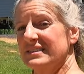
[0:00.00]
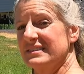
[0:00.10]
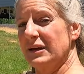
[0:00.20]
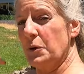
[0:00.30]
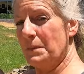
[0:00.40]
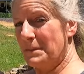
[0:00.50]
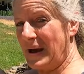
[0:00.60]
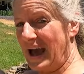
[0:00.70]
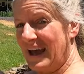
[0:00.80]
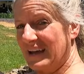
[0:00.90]
let's go
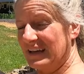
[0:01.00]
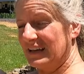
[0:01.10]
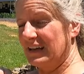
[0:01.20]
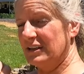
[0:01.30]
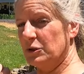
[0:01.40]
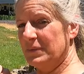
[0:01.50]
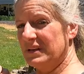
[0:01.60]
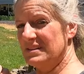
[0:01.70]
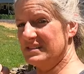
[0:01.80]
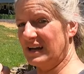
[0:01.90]
back a little
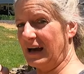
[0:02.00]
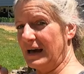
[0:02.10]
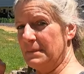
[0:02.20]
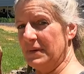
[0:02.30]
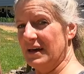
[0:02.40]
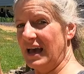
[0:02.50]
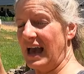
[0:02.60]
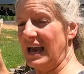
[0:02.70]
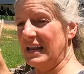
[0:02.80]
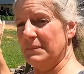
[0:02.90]
bit in time
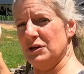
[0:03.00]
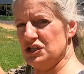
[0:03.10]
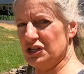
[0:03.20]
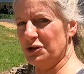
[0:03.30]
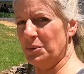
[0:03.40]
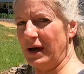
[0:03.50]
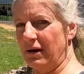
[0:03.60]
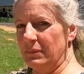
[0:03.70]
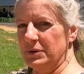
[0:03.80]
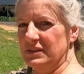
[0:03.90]
and I'm going to show you how
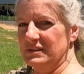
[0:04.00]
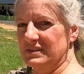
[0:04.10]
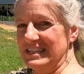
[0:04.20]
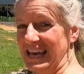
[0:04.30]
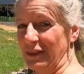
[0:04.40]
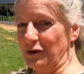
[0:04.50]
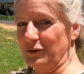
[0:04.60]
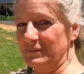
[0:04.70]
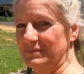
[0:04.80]
I put this together.